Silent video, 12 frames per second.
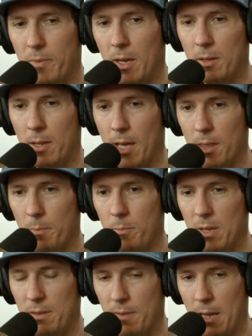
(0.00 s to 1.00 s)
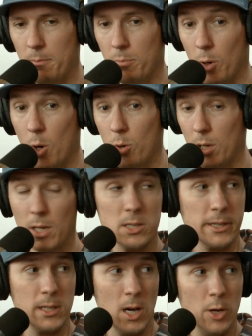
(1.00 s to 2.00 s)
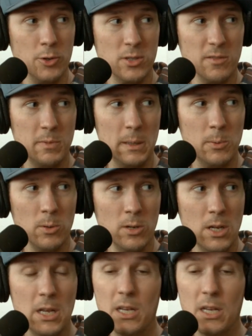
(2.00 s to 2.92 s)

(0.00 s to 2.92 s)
and then the event broke, and it's like hundreds of people,